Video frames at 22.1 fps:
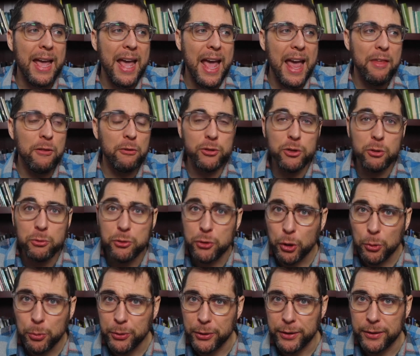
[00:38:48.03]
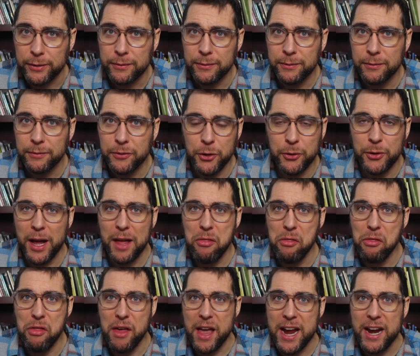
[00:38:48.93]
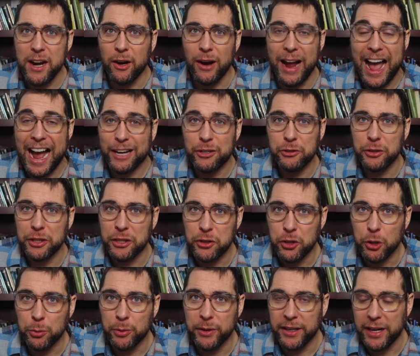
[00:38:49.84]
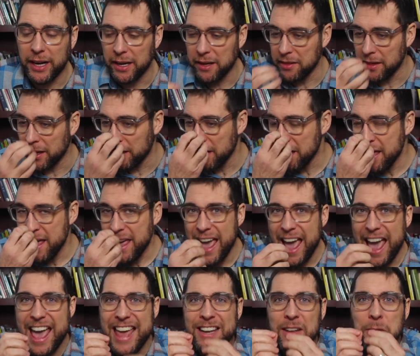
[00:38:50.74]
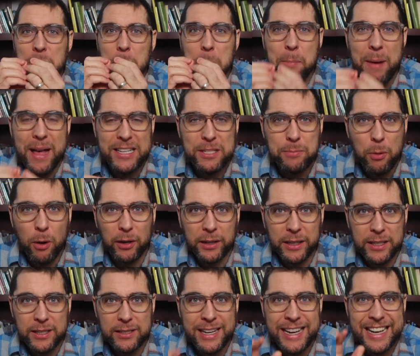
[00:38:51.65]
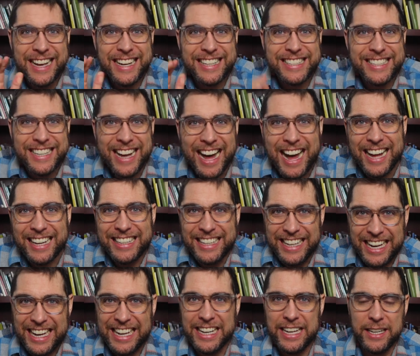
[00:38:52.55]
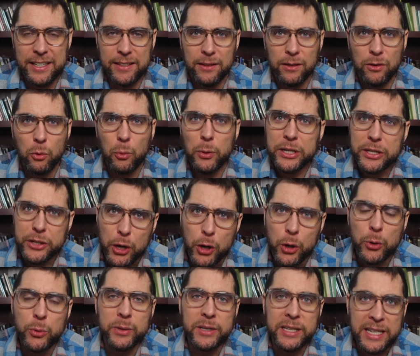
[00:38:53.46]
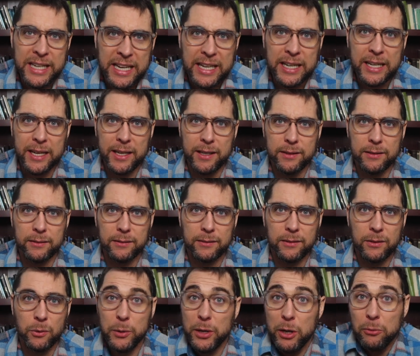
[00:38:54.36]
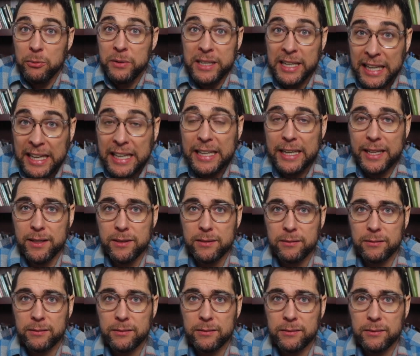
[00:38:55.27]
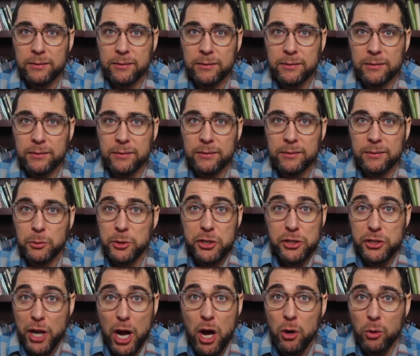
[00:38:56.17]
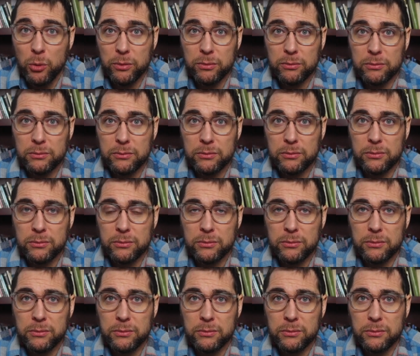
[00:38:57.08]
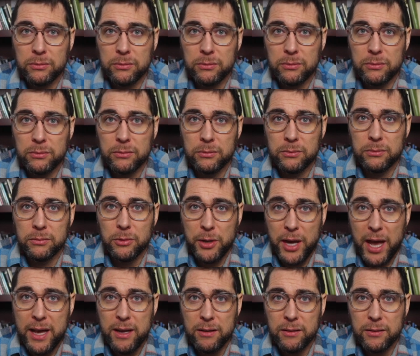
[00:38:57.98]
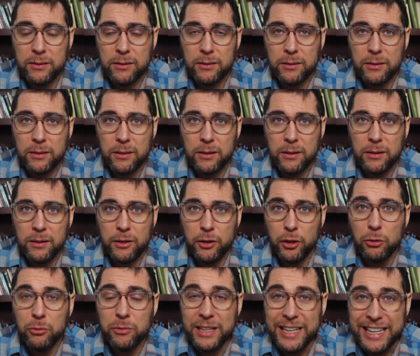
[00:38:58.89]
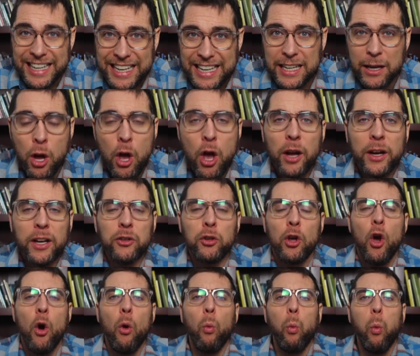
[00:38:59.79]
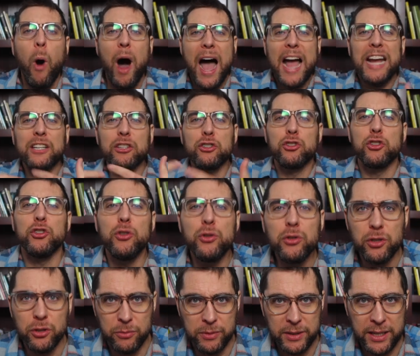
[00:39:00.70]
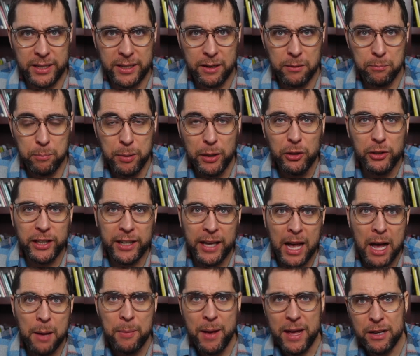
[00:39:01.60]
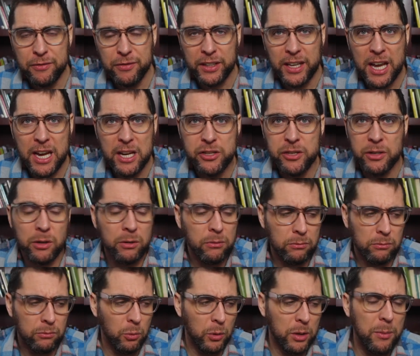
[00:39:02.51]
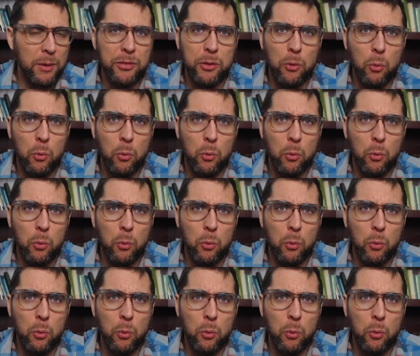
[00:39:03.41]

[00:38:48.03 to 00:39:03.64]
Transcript: and there's no interpreter. They're not there actually interpreting anything. And the best part is, it's not needed. We don't need it. We don't need it. We just don't. Okay? You don't need it. Because why do you need it? Building up, edification. What about the